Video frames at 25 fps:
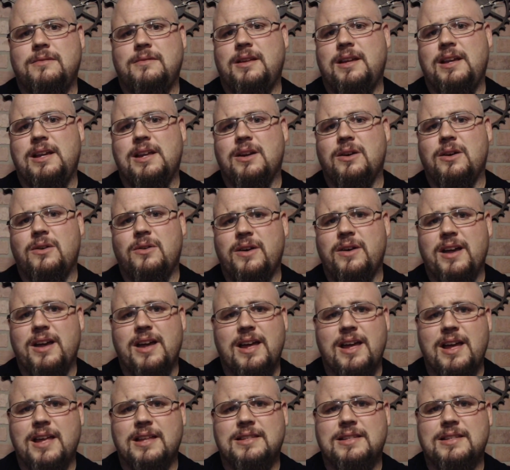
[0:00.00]

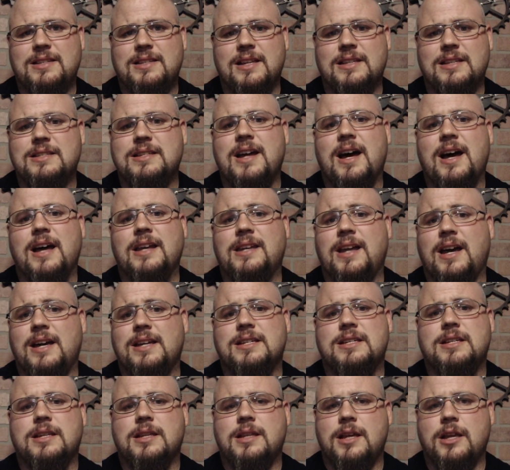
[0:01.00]
it's not
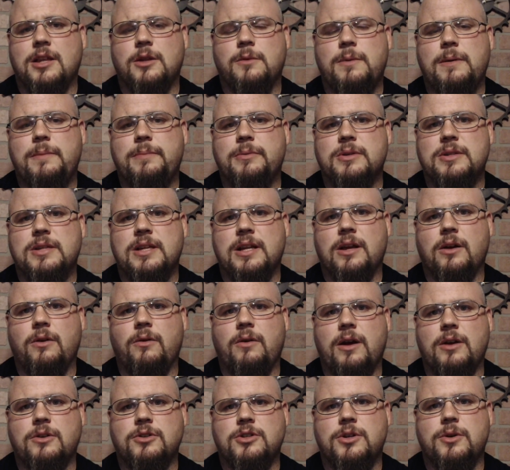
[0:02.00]
nice to the other people sitting
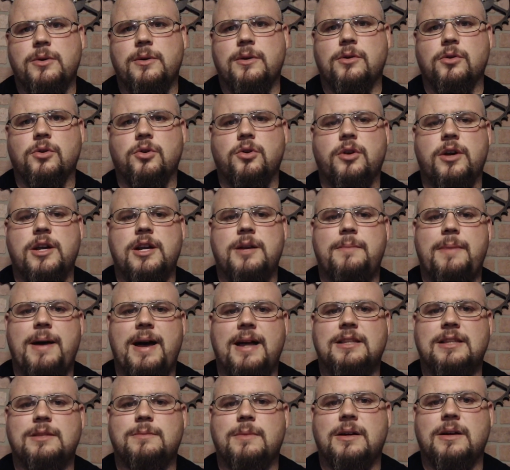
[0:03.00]
around you. It'll create a
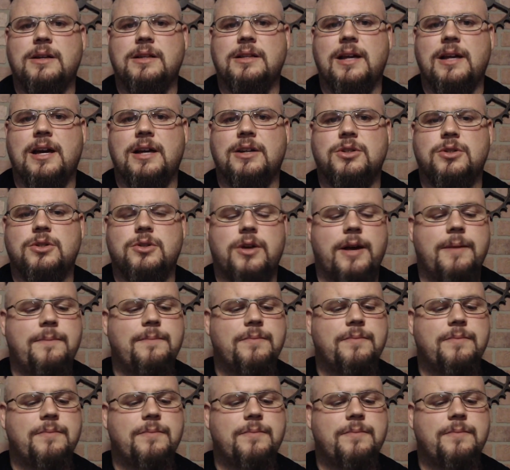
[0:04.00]
bad smell in the ashtray.